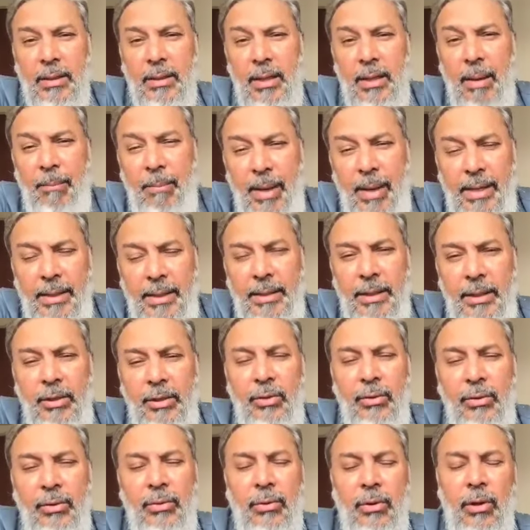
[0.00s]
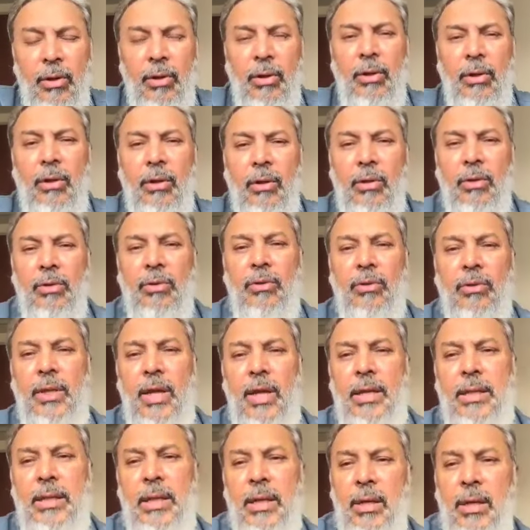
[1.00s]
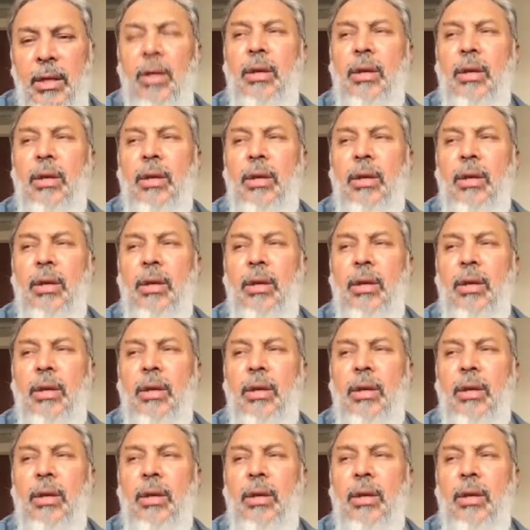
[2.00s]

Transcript: They're baiting you so that